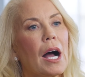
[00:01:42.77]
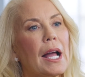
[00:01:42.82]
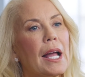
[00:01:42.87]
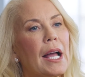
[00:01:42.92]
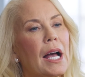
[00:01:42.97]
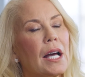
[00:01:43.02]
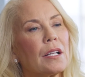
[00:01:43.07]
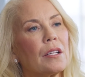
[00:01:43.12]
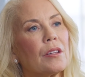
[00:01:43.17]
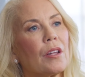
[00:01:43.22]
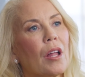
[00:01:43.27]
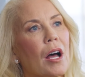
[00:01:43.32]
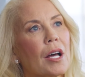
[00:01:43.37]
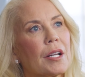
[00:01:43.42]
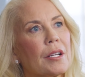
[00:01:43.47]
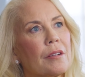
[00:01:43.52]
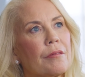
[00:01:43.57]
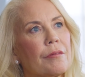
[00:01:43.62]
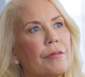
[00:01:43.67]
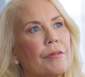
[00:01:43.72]
had a lot
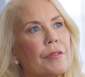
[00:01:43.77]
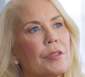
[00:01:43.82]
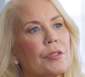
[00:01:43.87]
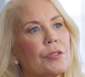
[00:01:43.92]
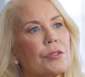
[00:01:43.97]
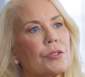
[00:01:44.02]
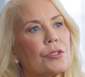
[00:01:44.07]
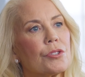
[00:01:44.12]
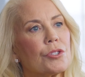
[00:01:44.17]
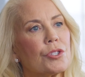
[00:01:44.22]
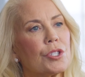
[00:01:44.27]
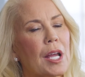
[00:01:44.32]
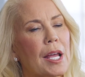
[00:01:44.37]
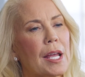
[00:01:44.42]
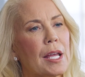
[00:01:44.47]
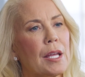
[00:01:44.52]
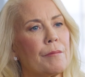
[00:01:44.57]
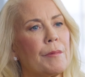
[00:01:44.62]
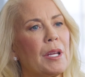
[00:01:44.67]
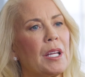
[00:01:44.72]
of
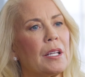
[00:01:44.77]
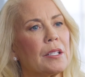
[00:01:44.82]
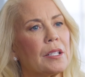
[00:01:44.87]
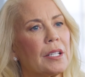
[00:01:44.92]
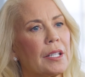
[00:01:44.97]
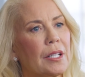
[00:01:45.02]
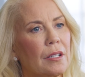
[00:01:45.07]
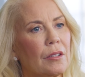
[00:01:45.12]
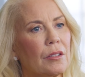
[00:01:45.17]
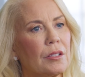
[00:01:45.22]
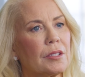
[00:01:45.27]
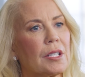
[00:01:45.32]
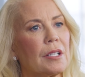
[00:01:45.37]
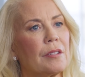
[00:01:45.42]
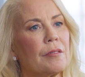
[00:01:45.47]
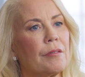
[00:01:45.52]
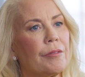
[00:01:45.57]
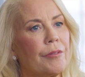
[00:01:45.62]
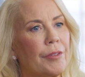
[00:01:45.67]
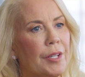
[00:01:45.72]
shame and guilt and
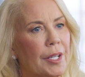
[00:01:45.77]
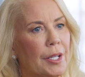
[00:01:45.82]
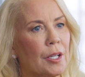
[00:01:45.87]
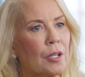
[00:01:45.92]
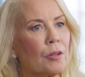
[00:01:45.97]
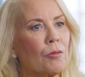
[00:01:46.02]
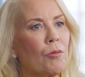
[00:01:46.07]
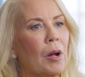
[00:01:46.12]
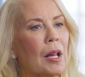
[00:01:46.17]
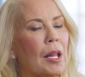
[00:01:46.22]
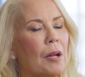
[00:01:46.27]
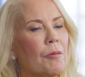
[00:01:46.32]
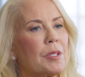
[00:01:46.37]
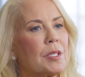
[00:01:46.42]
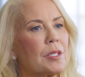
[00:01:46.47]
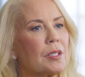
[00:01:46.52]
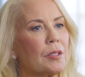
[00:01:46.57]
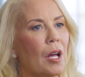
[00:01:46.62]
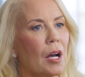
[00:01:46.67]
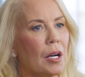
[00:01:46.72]
fear while I was
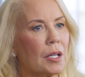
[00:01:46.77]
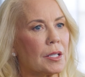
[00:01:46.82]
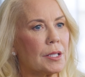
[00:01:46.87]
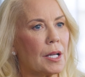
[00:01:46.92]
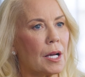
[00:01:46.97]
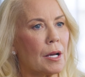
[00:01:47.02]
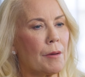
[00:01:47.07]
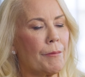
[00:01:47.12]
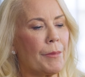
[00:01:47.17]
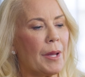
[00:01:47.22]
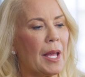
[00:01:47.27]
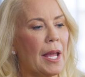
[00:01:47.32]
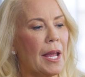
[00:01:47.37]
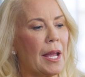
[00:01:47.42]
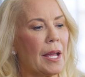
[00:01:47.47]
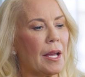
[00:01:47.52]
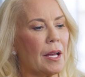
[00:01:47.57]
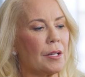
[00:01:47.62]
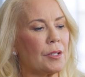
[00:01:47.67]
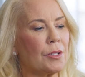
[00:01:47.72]
locked up,
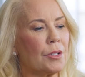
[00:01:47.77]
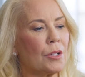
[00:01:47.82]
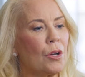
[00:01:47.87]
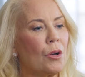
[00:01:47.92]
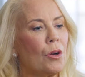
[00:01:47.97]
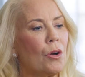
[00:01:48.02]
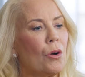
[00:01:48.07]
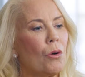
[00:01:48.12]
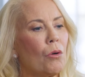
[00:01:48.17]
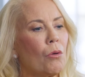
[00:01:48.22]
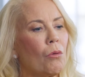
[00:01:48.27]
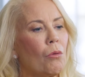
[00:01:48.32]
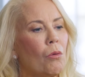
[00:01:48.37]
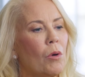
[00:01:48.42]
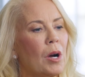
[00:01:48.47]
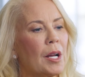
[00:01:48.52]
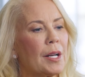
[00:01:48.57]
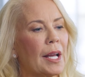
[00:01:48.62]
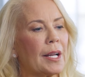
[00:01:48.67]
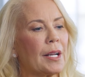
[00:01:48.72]
and
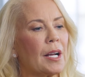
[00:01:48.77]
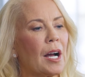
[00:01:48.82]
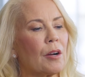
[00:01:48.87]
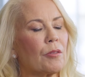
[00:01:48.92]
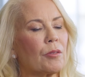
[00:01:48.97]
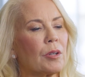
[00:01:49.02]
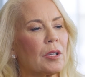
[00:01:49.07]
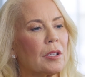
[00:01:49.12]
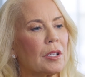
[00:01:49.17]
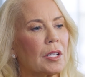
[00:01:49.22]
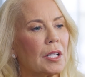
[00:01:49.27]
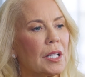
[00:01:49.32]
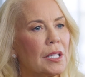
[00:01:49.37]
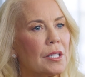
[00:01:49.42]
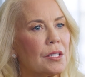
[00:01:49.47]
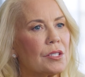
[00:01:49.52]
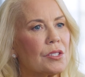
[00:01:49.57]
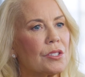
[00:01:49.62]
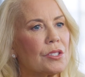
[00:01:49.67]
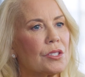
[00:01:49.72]
when I got
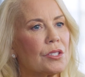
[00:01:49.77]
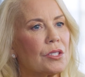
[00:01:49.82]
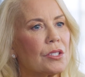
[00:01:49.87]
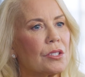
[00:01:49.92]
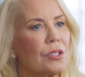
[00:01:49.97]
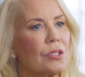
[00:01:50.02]
released,